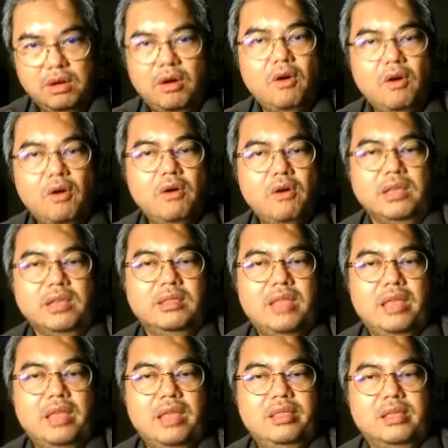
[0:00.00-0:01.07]
or
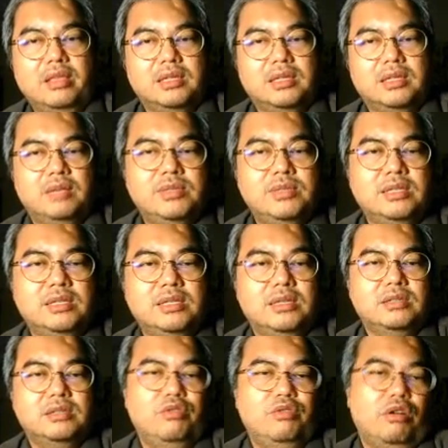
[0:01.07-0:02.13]
intend the
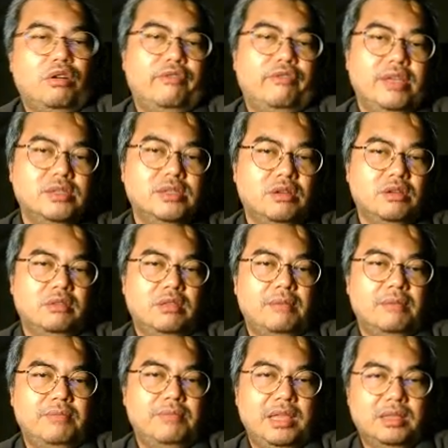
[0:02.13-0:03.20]
circumstances of the offense
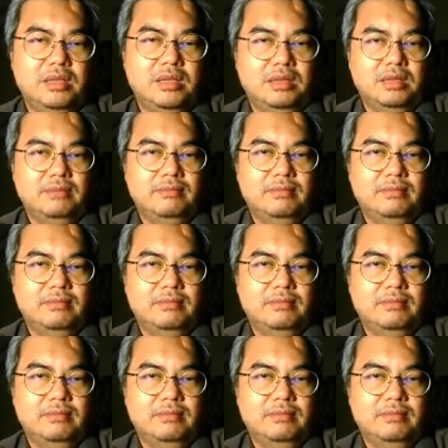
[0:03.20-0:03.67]
contemplated.